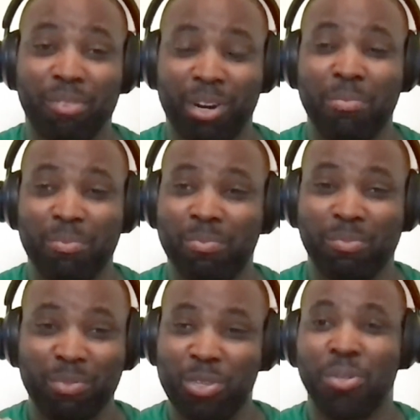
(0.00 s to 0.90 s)
from
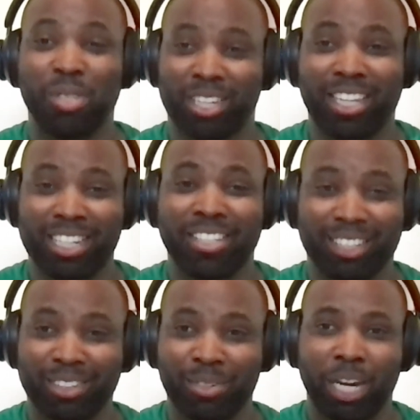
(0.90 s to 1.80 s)

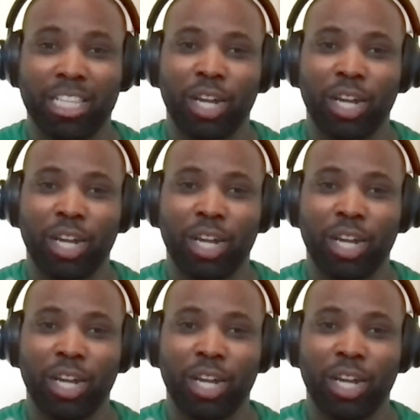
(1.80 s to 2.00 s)
Kinza, right?